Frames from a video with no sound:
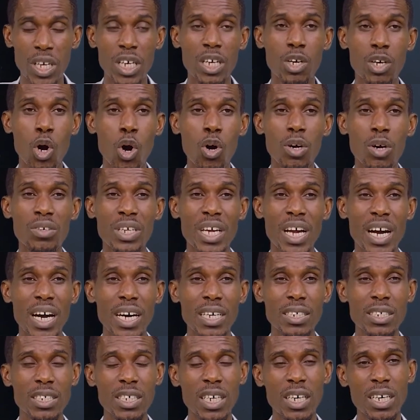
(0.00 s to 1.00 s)
They call
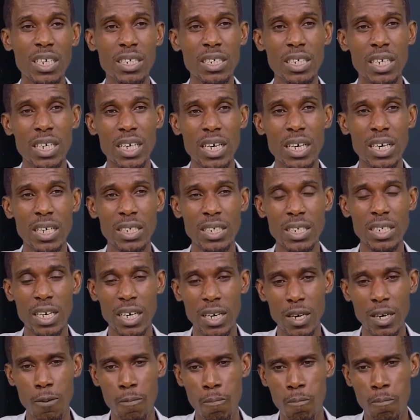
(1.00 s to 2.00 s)
their their their
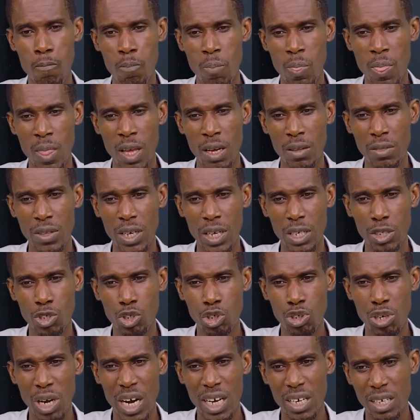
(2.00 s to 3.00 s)
their the
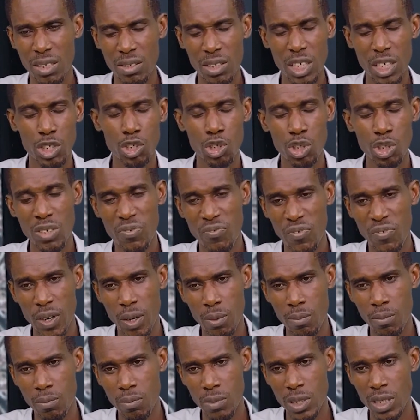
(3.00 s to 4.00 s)
track, the
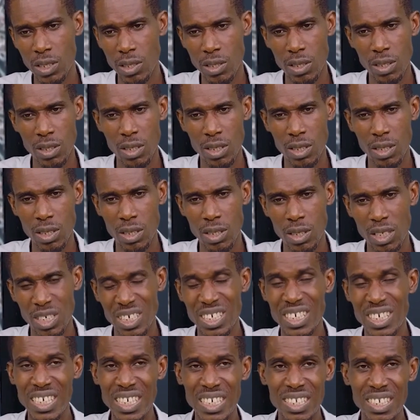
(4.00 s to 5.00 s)
uniform, the, the,
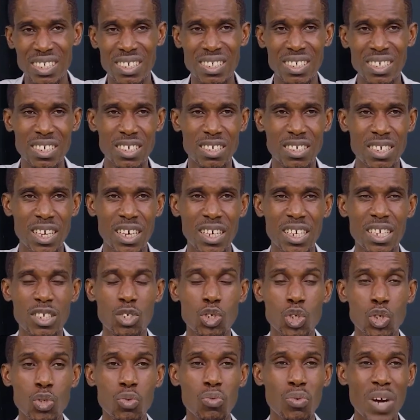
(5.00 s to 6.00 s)
the kit, they said
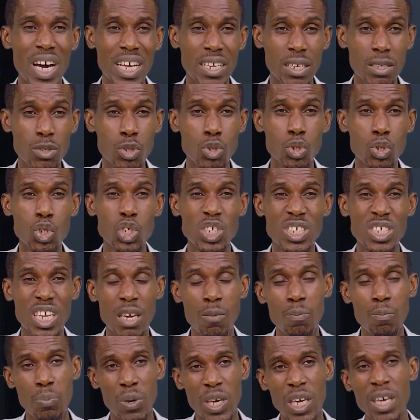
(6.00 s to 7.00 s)
it's rather too
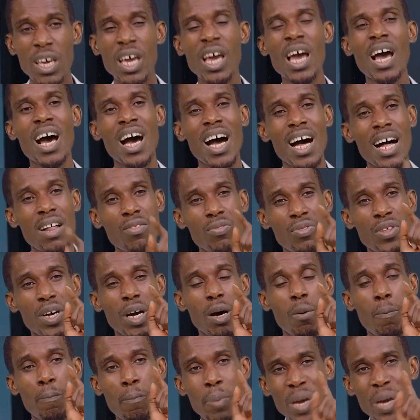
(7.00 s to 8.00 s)
skimpy and
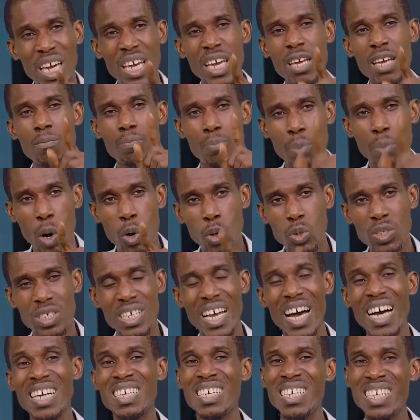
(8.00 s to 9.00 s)
they're picking
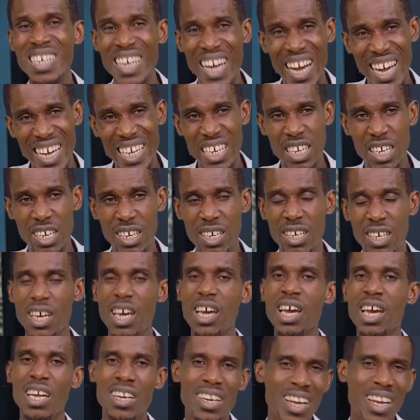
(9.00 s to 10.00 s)
bones at Nike.
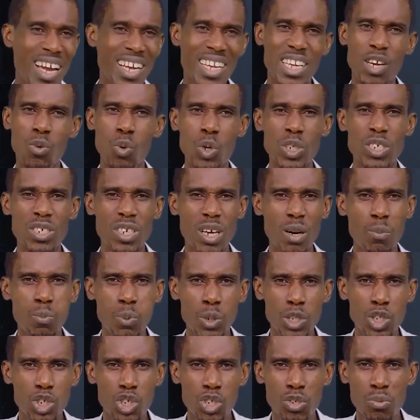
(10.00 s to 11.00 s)
Nike, what's
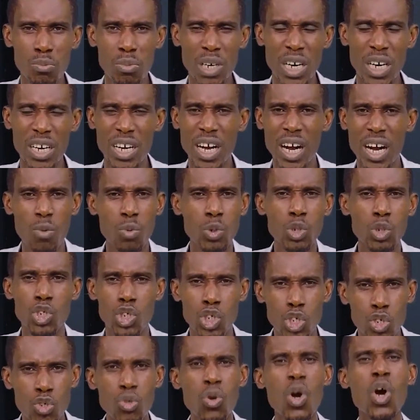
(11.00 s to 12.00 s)
up with you, man? How
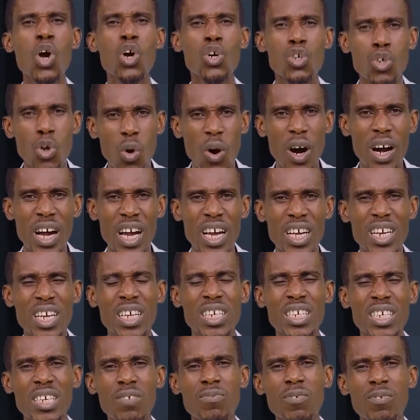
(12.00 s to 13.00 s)
would you go ahead
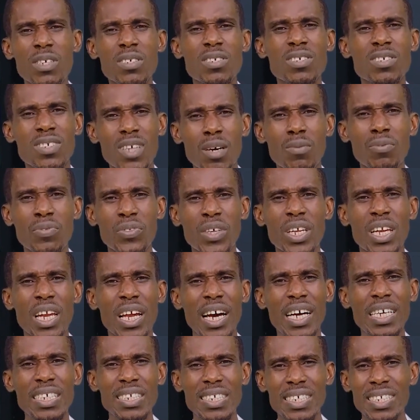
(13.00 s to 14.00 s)
and give us something
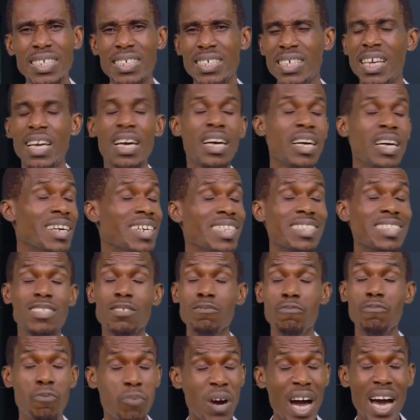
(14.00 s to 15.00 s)
like this?
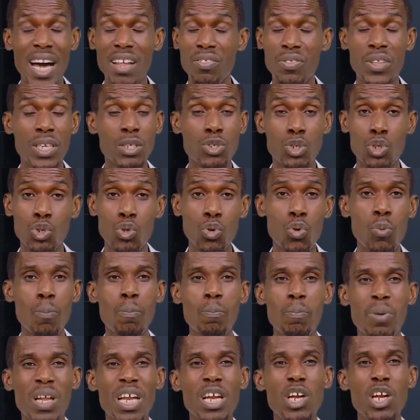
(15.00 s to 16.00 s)
It's rather
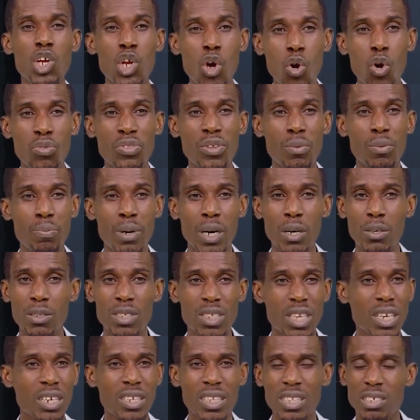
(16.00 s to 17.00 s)
too below the
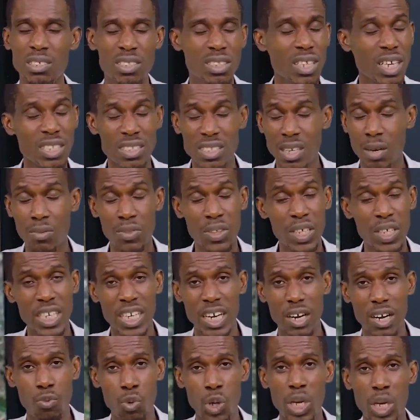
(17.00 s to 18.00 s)
belt and it's not something
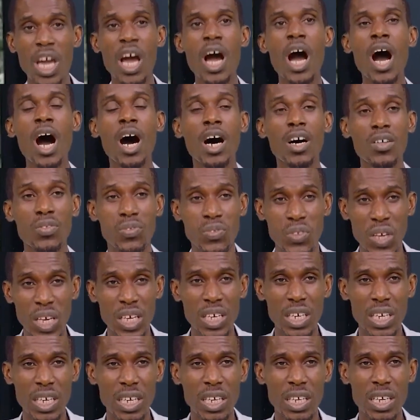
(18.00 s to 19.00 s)
that we are
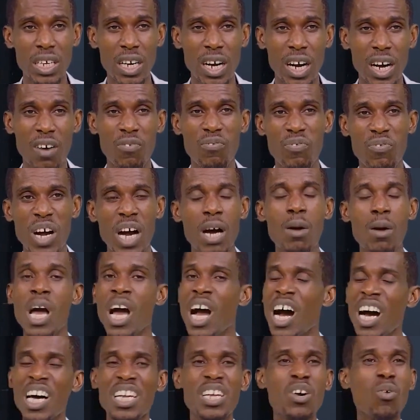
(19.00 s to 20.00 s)
thinking of. Uh,
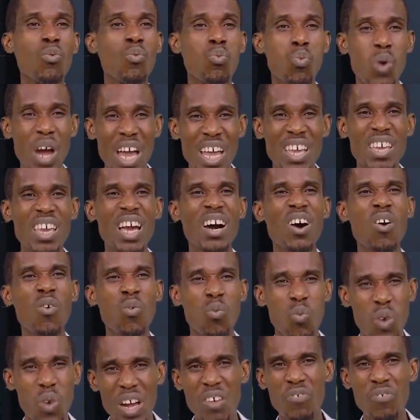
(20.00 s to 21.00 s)
and away,
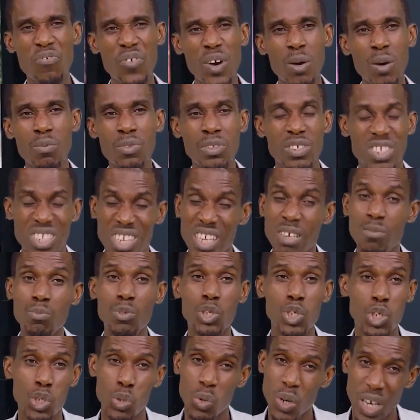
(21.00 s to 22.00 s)
away from
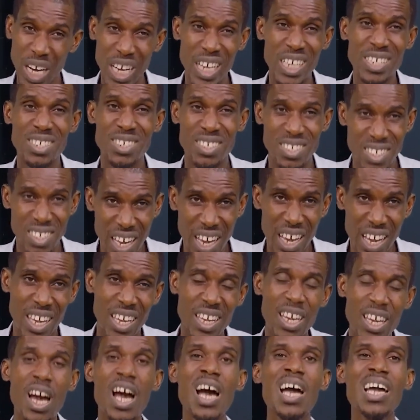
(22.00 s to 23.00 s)
Team
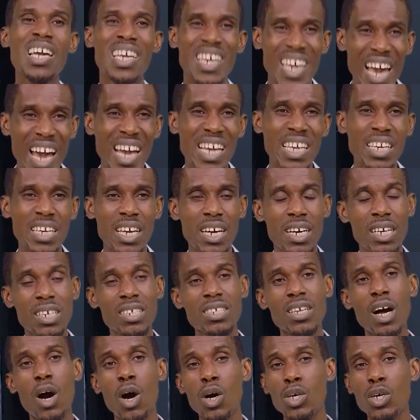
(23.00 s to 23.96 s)
USA, Kenya